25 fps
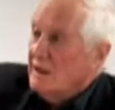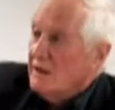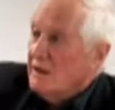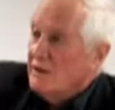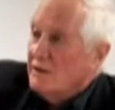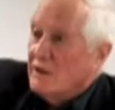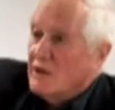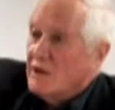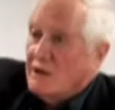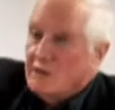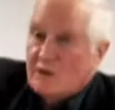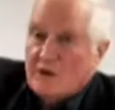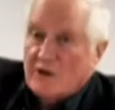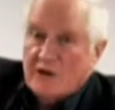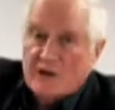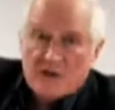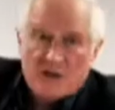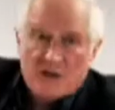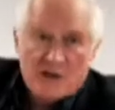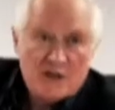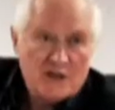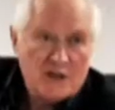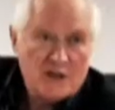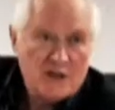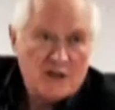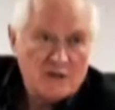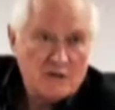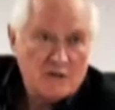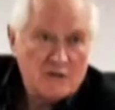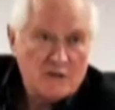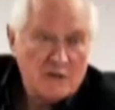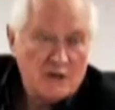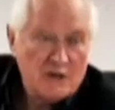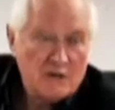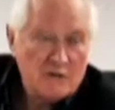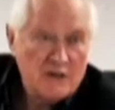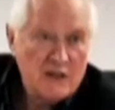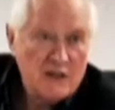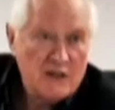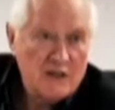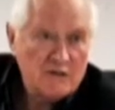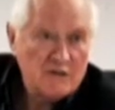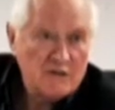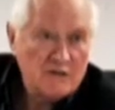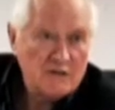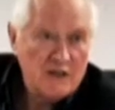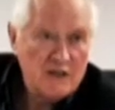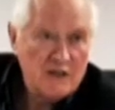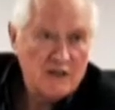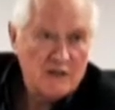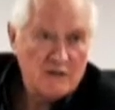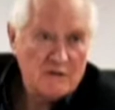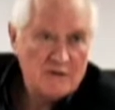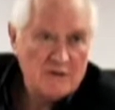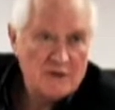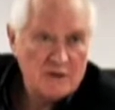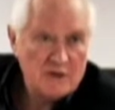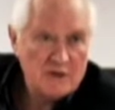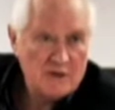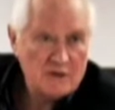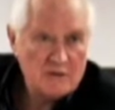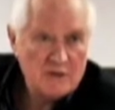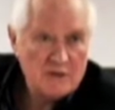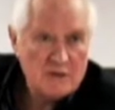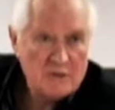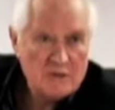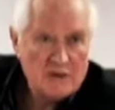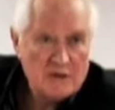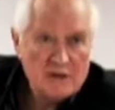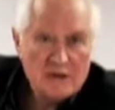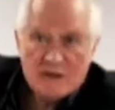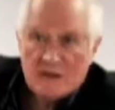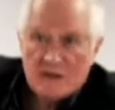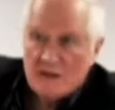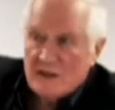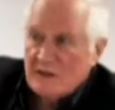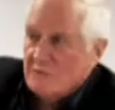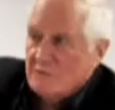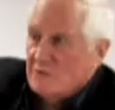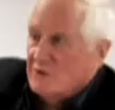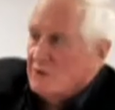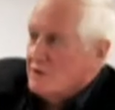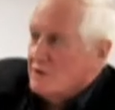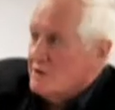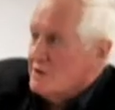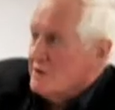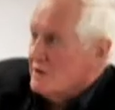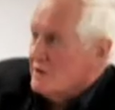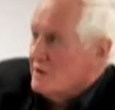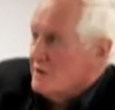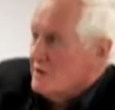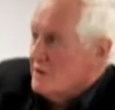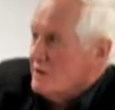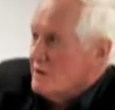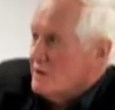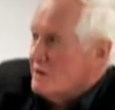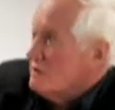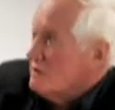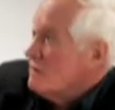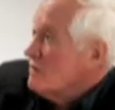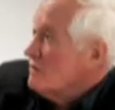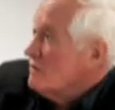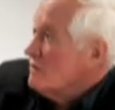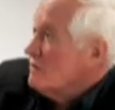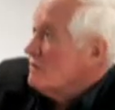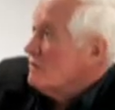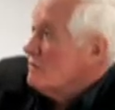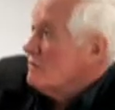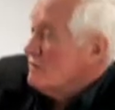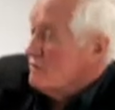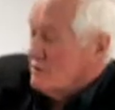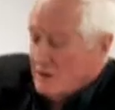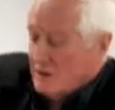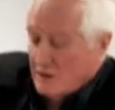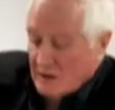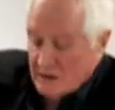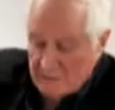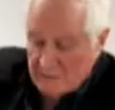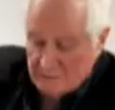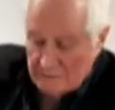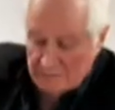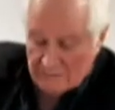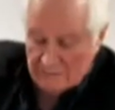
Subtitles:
way the production schedule worked, we had to feed a script into the maws of the system every fortnight.